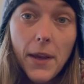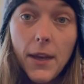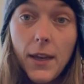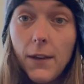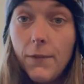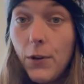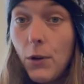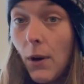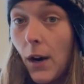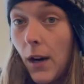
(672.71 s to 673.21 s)

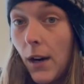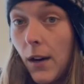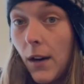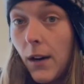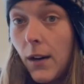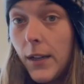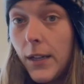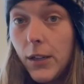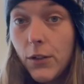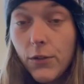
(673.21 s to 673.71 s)
If you
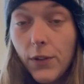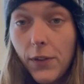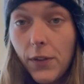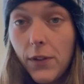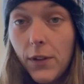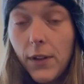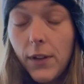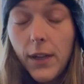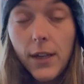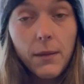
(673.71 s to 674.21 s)
are
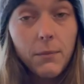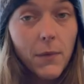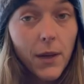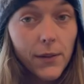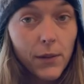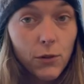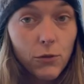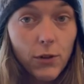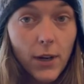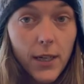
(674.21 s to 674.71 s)
interested in
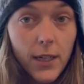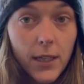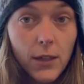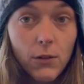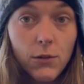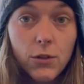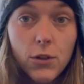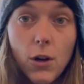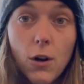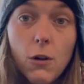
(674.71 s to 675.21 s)
muzzle training your
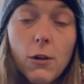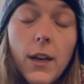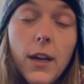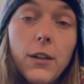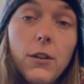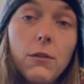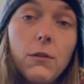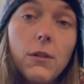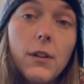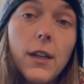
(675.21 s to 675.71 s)
dog and
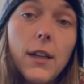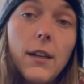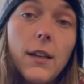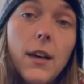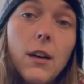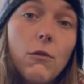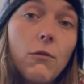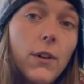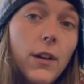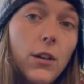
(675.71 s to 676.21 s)
you're looking to
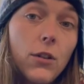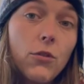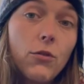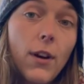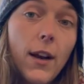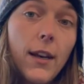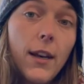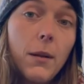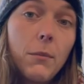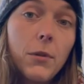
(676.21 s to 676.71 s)
get a written
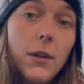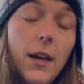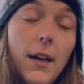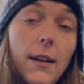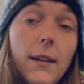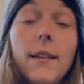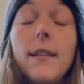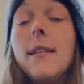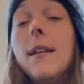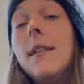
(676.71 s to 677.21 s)
training
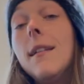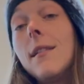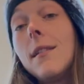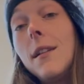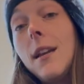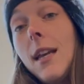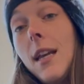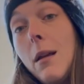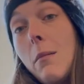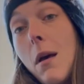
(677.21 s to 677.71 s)
plan, send us
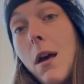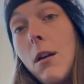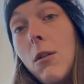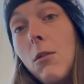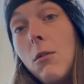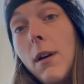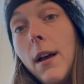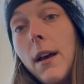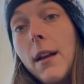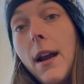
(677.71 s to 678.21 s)
an
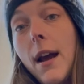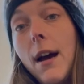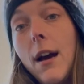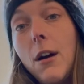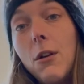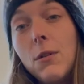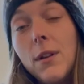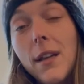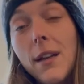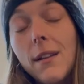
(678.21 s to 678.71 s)
email at
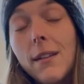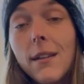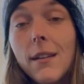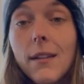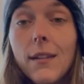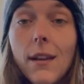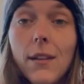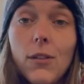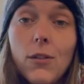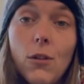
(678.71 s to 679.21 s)

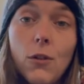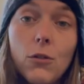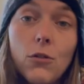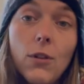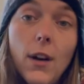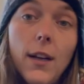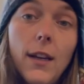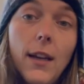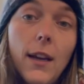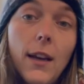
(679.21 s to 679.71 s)

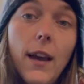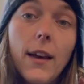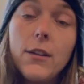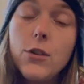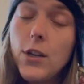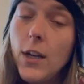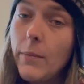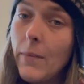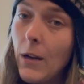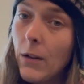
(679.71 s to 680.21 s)

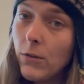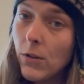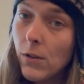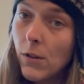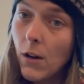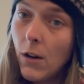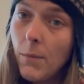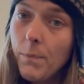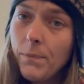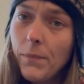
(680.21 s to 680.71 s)

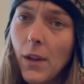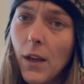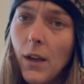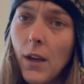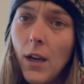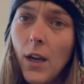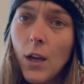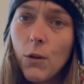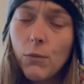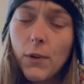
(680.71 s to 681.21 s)
howlingsuccessdogtraining@gmail.com.
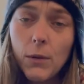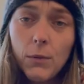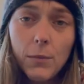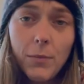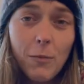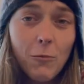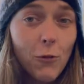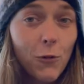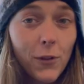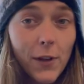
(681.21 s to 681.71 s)
We would be
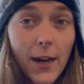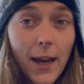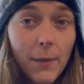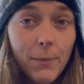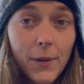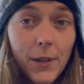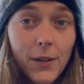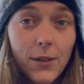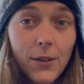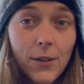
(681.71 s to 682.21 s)
more than
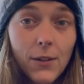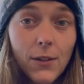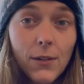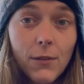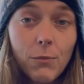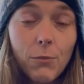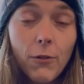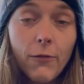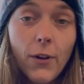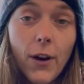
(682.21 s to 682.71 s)
happy to
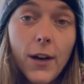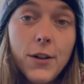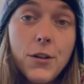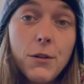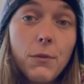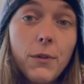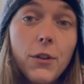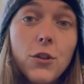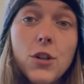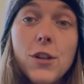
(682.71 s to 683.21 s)
provide you
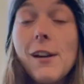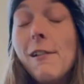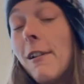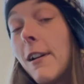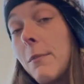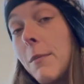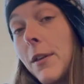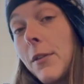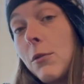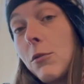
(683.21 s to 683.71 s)
with a
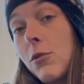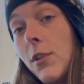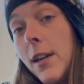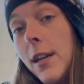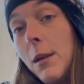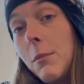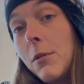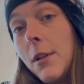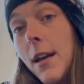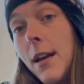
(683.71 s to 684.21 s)
generic muzzle
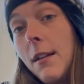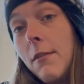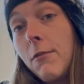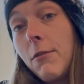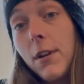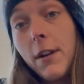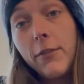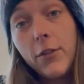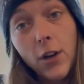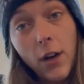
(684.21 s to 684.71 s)
training plan
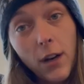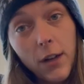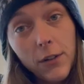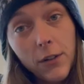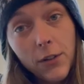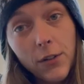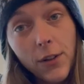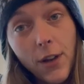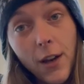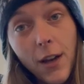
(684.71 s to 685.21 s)
free of
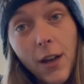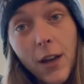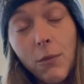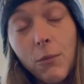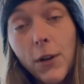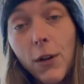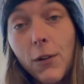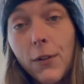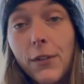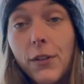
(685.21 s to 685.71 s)
charge.
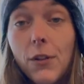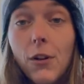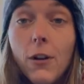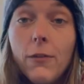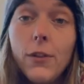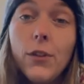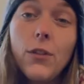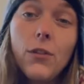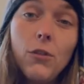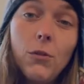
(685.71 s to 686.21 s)
We also
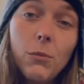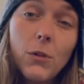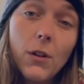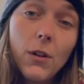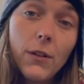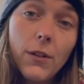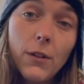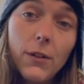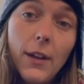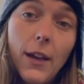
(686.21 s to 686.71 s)
offer Zoom
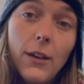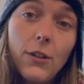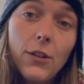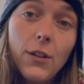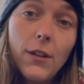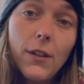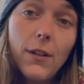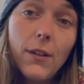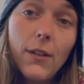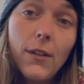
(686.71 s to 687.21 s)

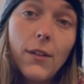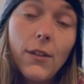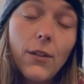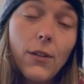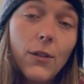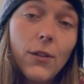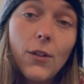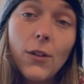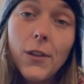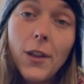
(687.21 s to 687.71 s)
consultations, so
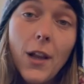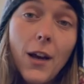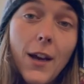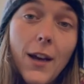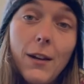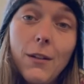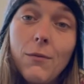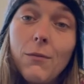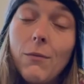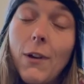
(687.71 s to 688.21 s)
it's
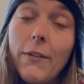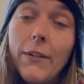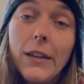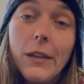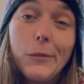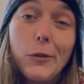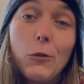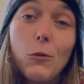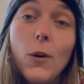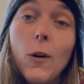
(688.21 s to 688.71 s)
online,
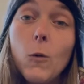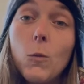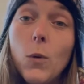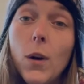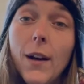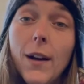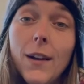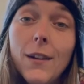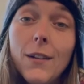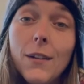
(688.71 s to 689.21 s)
available
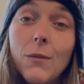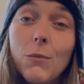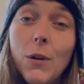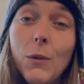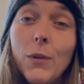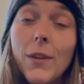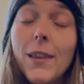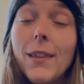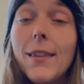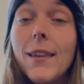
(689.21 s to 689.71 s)
worldwide, and we
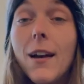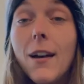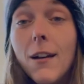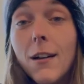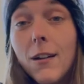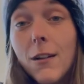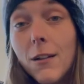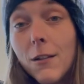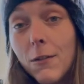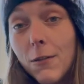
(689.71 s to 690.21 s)
would
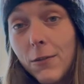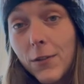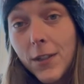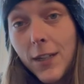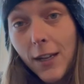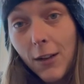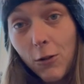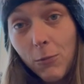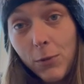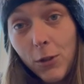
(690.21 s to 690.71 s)
love to
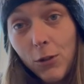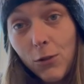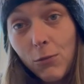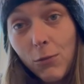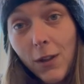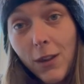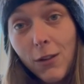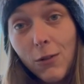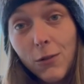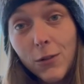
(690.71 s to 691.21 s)
help you
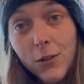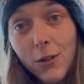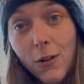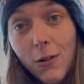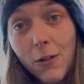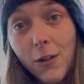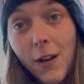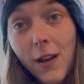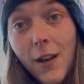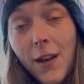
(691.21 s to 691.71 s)
with your
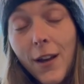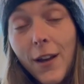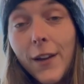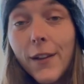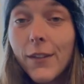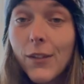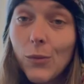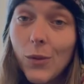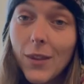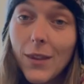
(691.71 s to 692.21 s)
dog.
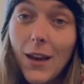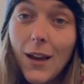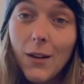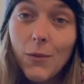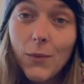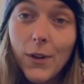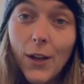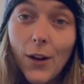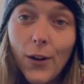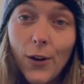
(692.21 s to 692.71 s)
So with that,
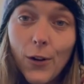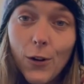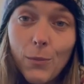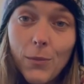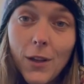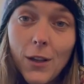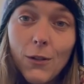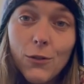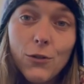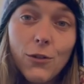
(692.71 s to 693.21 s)
we hope
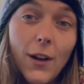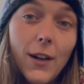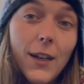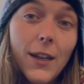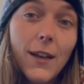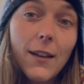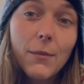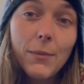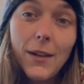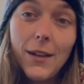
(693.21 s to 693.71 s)
that your training
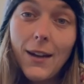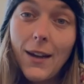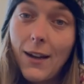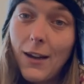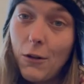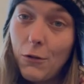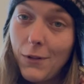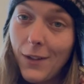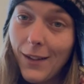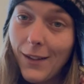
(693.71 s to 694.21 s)
has been a
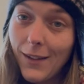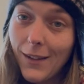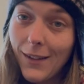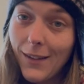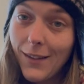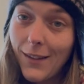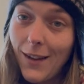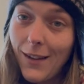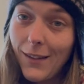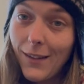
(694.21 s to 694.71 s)
howling
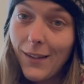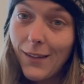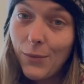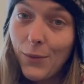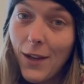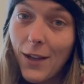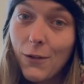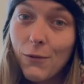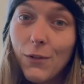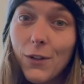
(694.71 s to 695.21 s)
success. We
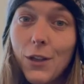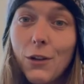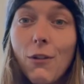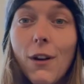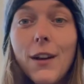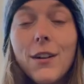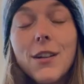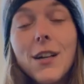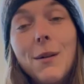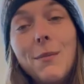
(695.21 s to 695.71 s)
had a really
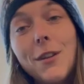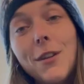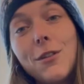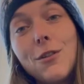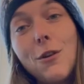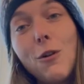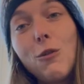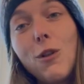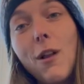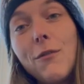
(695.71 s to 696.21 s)
great time at the
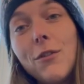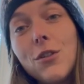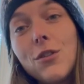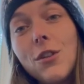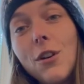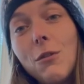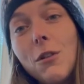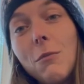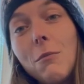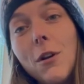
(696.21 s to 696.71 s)
Dog Lovers
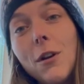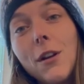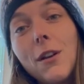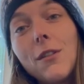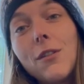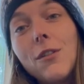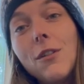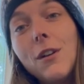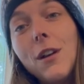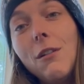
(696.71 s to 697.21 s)
Show with Monica's
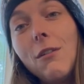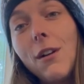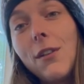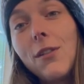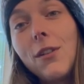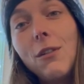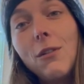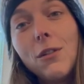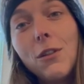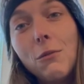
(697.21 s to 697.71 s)
Doggy
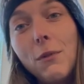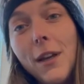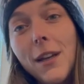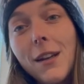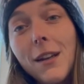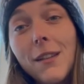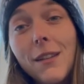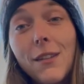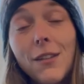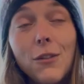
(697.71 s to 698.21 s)
Rescue on the
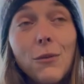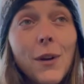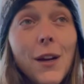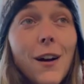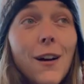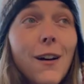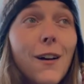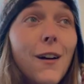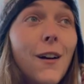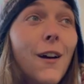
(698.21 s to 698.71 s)
weekend, so we
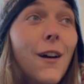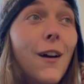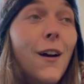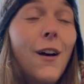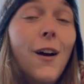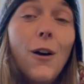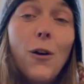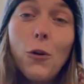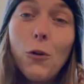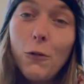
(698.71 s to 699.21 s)
are
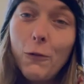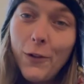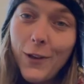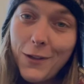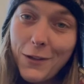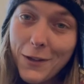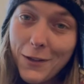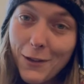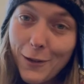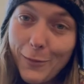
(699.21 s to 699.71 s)
all
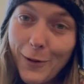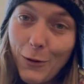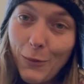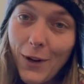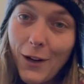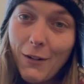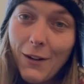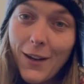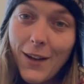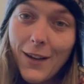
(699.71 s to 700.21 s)
feeling a little bit
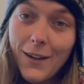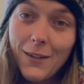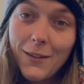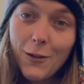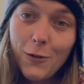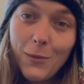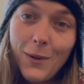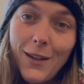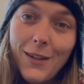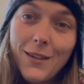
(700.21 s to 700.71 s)
weary and a
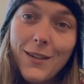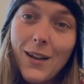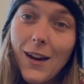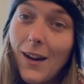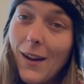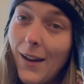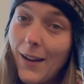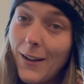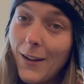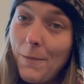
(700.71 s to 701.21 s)
little bit
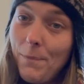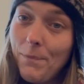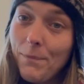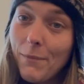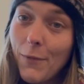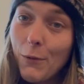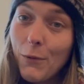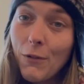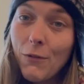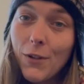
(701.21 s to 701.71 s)
tired,
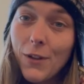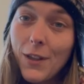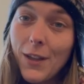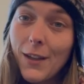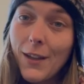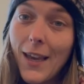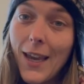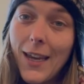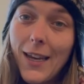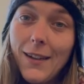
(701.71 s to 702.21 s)
but we're really
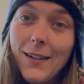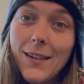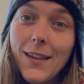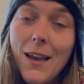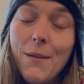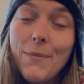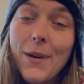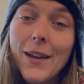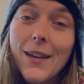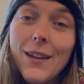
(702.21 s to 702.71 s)
keen to
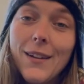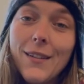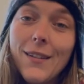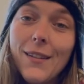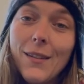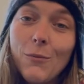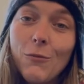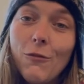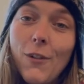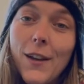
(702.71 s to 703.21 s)
get back into
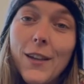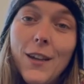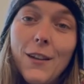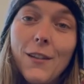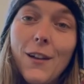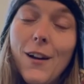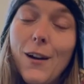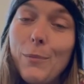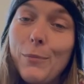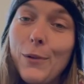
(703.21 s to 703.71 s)
some
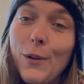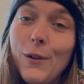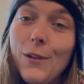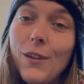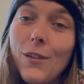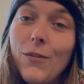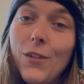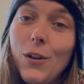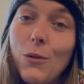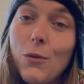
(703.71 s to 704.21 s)
regular
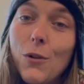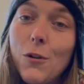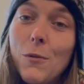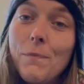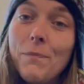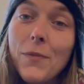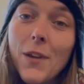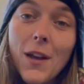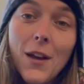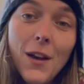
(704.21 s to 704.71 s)
uploads for you all.
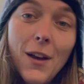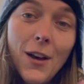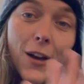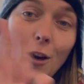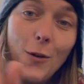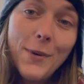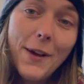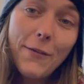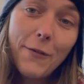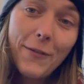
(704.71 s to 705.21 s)

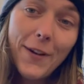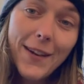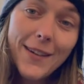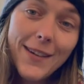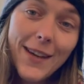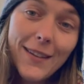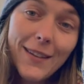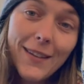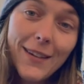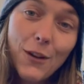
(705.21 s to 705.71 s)
Hope you have a
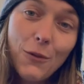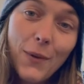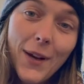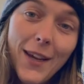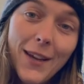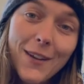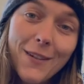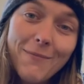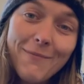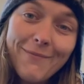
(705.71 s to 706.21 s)
fantastic
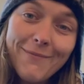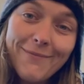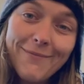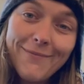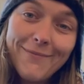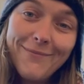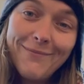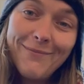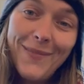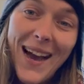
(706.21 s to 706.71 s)
week.
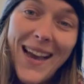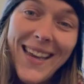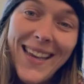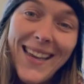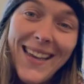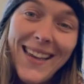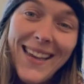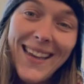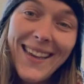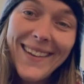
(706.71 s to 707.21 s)

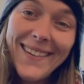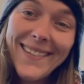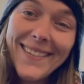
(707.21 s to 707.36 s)
Bye.